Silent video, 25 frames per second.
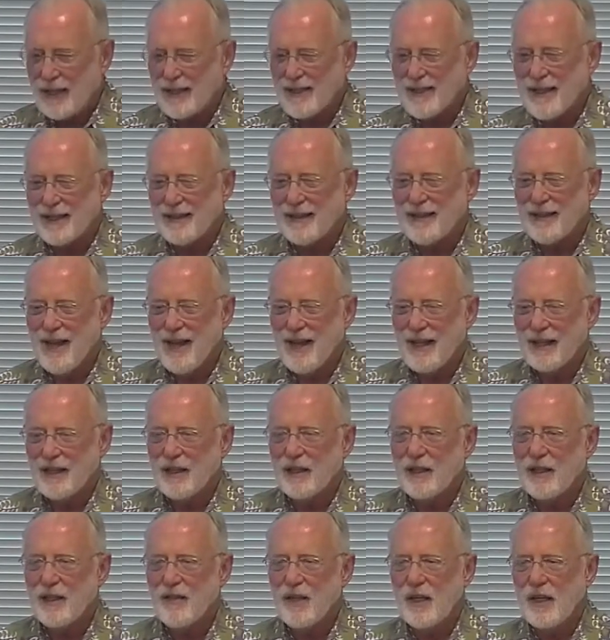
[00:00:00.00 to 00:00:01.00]
it's
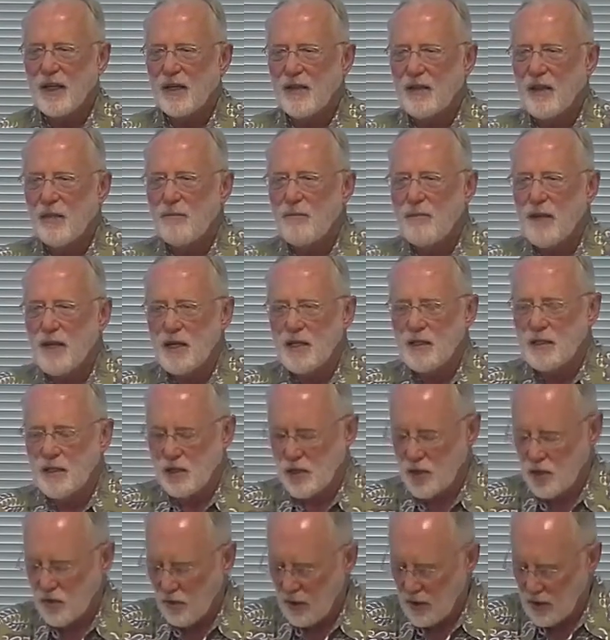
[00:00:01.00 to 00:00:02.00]
unlikely that in the mid to
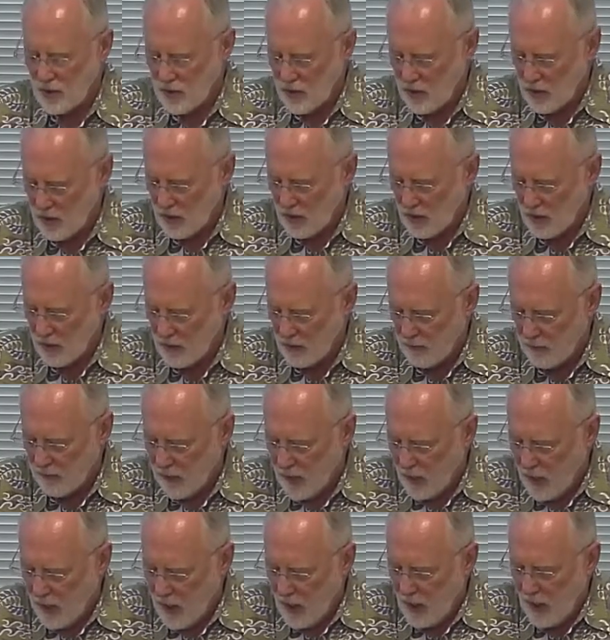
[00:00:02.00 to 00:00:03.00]
short term,
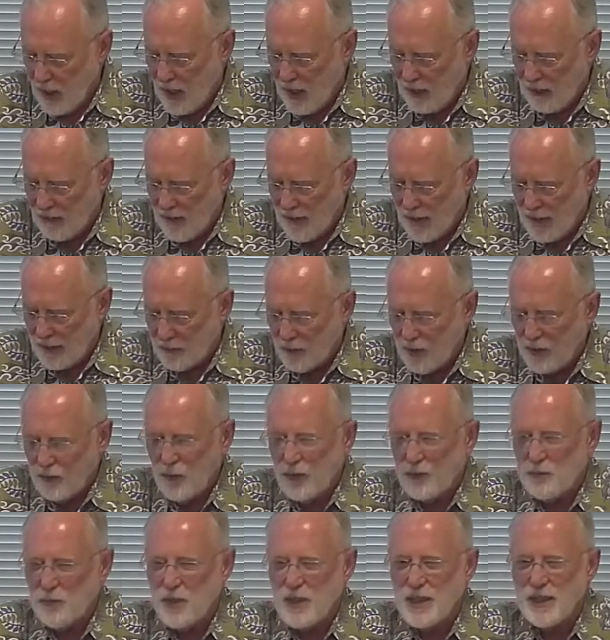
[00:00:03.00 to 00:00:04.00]
a library
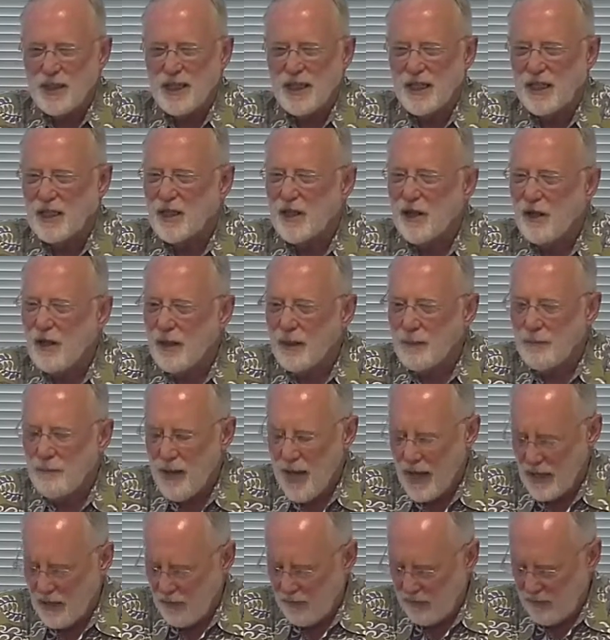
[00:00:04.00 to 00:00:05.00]
would particularly
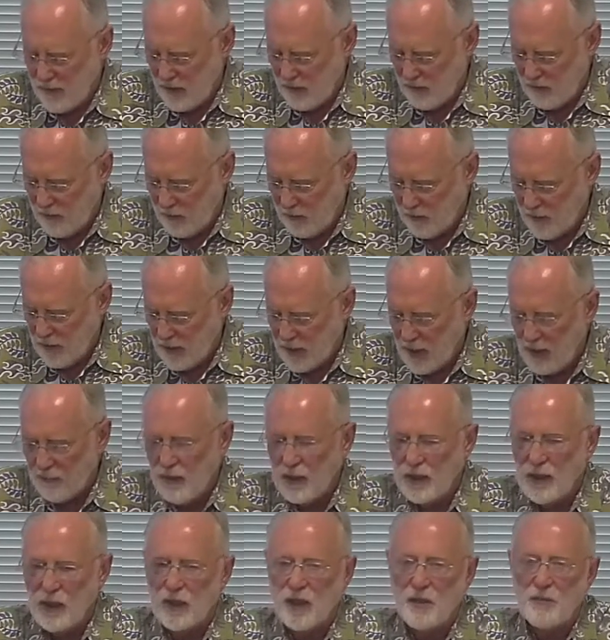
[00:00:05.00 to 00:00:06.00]
benefit from
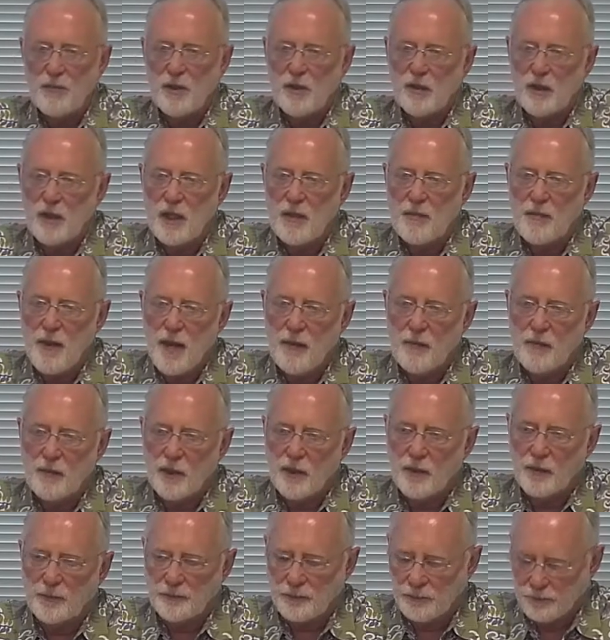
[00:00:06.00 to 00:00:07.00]
becoming a community
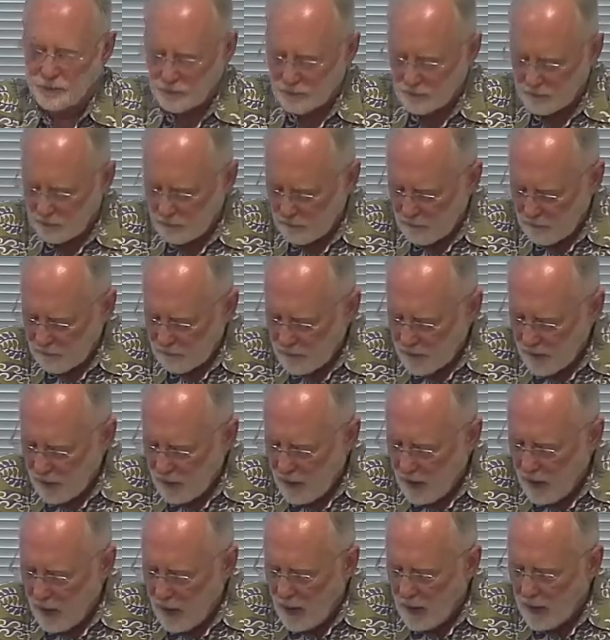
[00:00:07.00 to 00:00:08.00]
member.
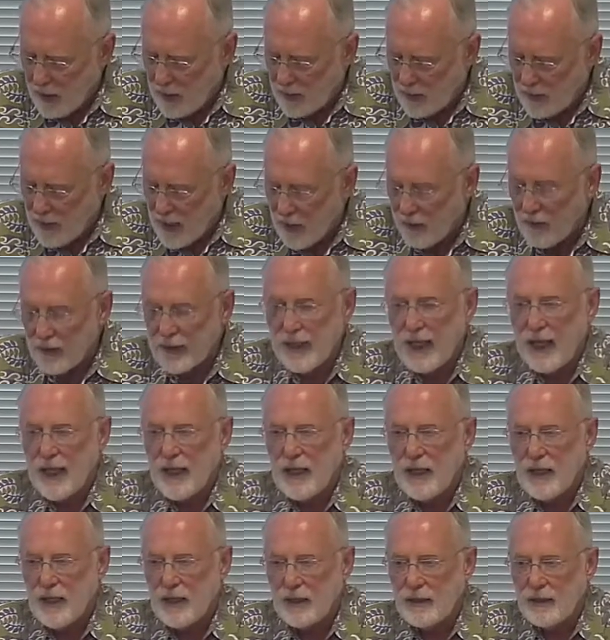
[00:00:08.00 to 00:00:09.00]
Now
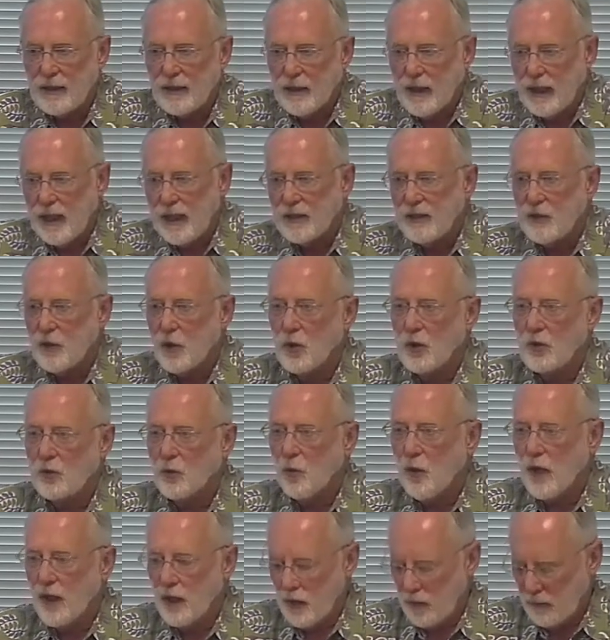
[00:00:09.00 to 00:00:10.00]
again, it could
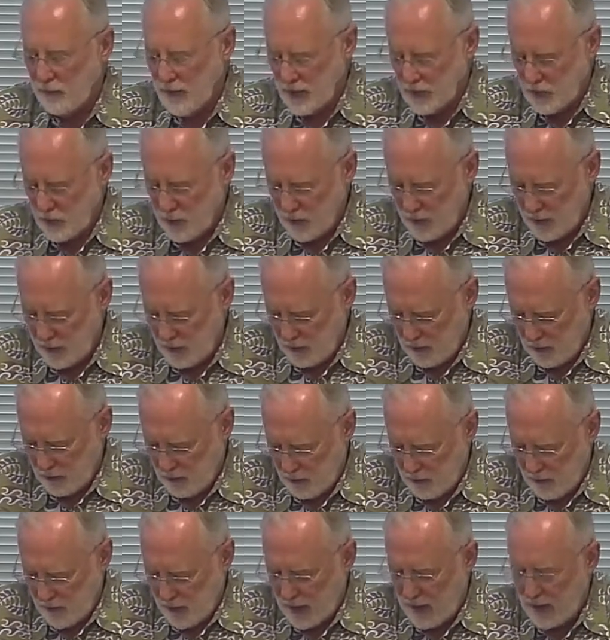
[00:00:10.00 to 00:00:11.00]
well be
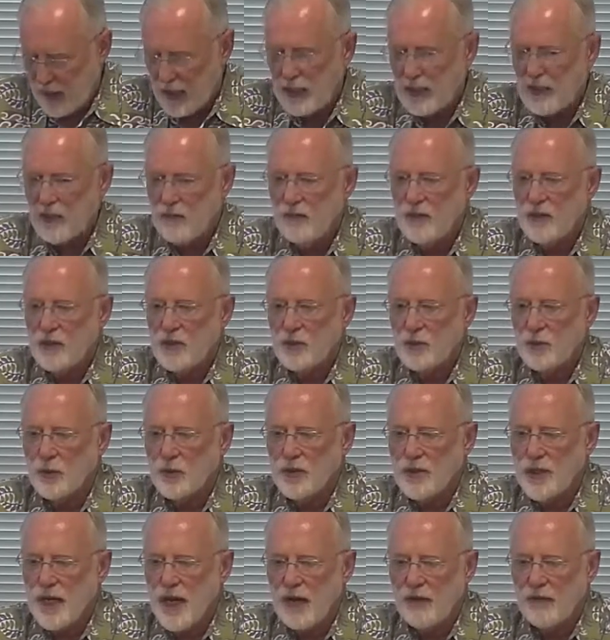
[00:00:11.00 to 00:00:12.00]
true that an individual
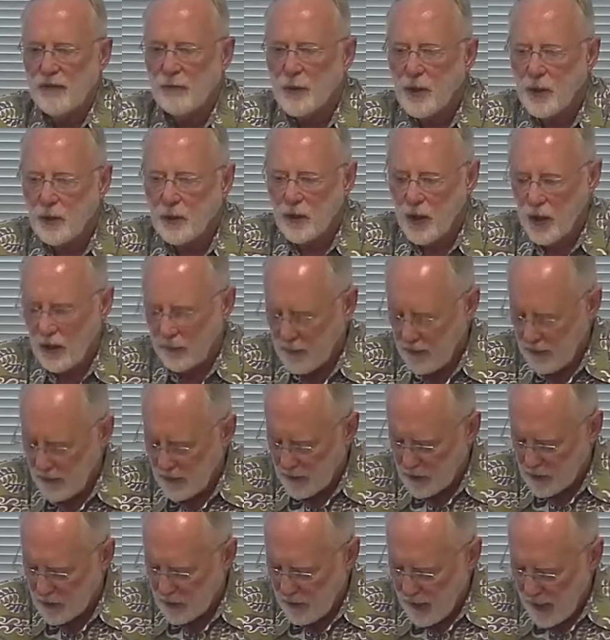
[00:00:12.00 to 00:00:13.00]
staff programmer
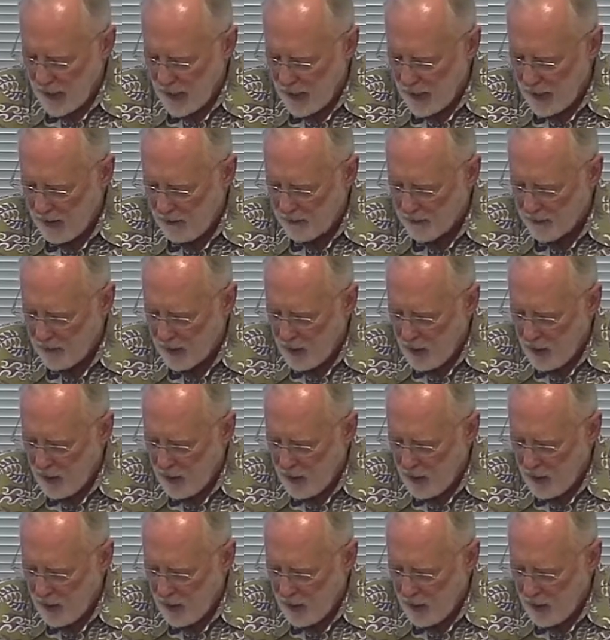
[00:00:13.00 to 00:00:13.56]
that you have